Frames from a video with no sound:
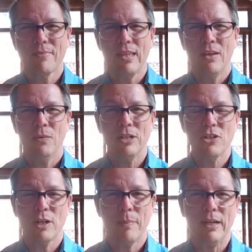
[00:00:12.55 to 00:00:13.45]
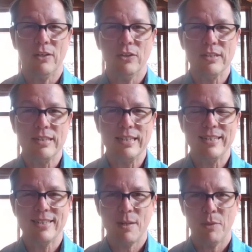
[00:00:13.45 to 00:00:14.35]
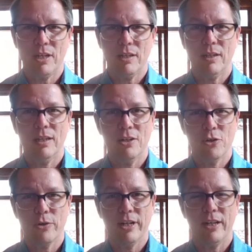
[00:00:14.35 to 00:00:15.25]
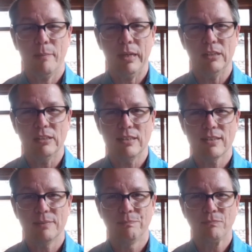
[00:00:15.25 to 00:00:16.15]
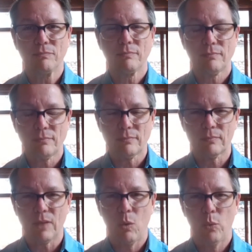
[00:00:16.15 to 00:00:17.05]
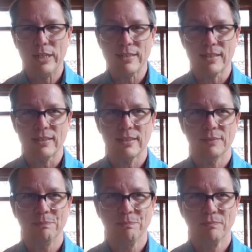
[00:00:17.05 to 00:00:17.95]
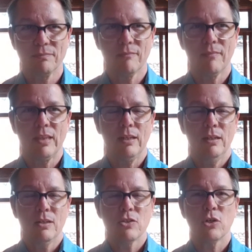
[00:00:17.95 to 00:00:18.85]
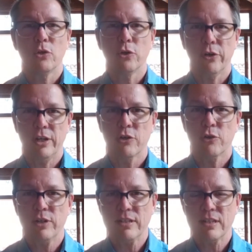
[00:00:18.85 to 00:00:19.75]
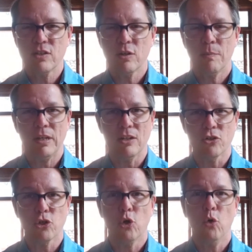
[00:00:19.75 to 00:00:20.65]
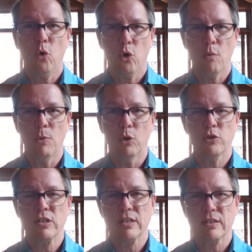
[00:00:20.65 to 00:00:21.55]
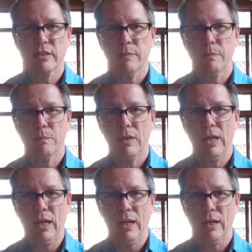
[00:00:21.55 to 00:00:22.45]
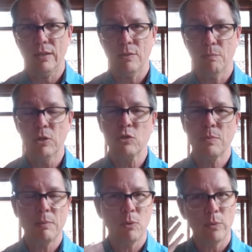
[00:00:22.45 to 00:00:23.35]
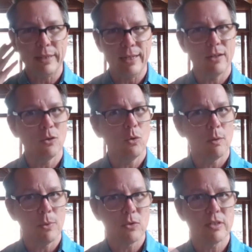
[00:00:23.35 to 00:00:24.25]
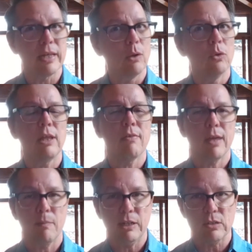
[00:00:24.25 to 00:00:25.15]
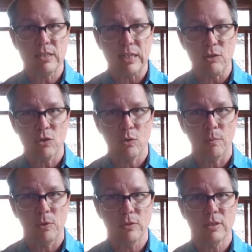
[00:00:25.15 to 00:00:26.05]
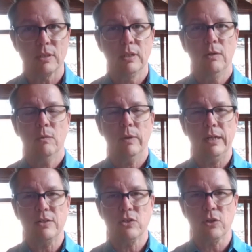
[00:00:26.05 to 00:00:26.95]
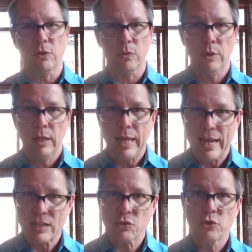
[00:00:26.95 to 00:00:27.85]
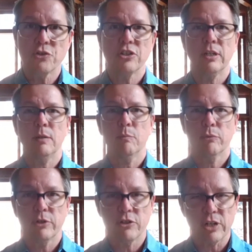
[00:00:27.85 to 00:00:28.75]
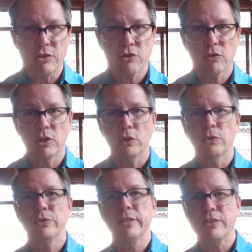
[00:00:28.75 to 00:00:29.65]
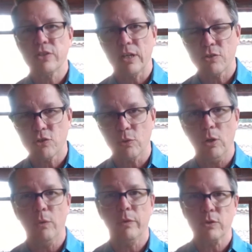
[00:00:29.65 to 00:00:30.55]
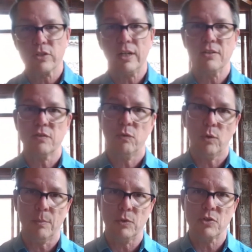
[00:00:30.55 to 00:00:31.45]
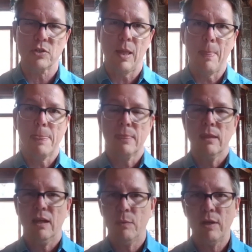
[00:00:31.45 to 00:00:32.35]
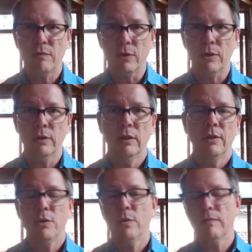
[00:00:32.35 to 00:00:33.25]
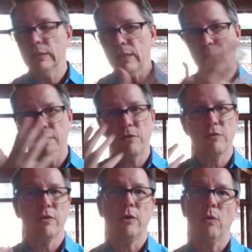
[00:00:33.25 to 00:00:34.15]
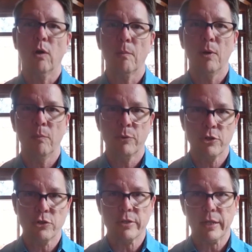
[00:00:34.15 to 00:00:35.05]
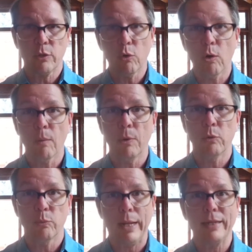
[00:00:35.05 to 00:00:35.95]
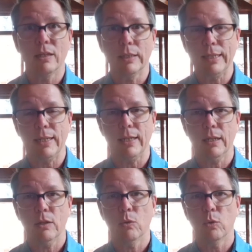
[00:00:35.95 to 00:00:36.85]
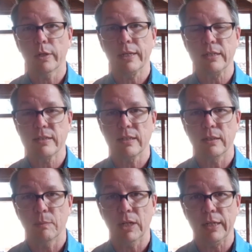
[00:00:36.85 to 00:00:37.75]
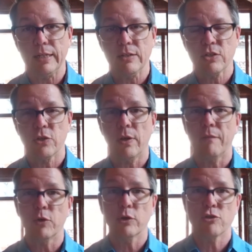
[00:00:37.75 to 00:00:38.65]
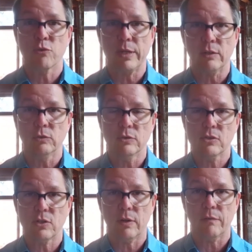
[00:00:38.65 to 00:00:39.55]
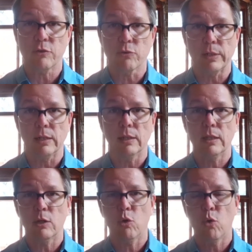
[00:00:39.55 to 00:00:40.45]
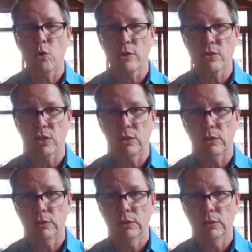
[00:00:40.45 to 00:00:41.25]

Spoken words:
I'm going to talk about systemic endocrine imbalance. What is it? So your endocrine system is your hormone system. And most people, when they hear hormones, they only think about sex hormones, right? So estrogen, progesterone, testosterone, those kinds of hormones. However, you have a lot of different hormone producing and hormone regulating organs in the body. So you have your adrenals, you have adrenaline and cortisol.